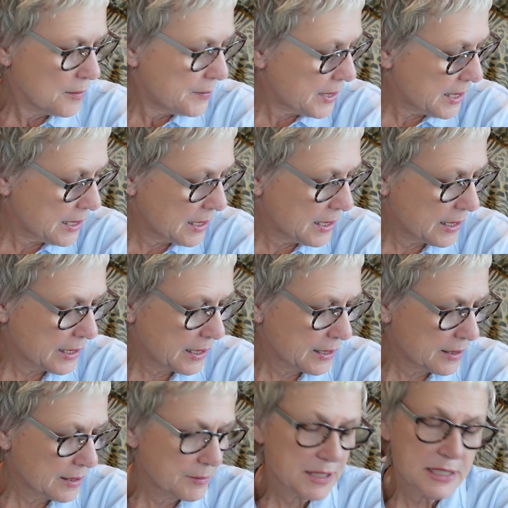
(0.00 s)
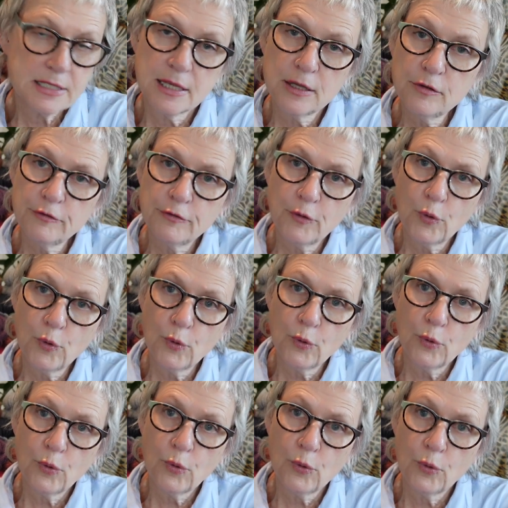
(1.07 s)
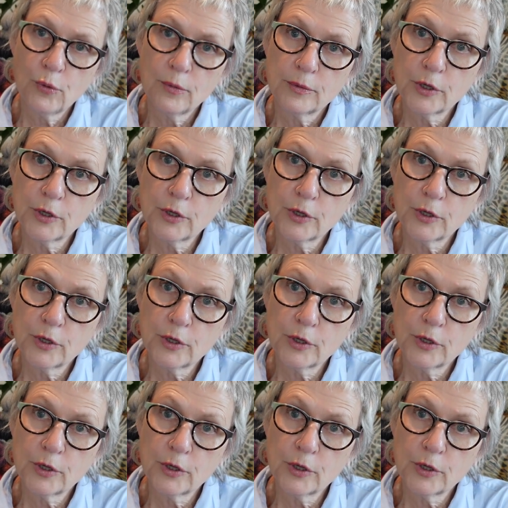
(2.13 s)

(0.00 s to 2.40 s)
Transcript: by myself or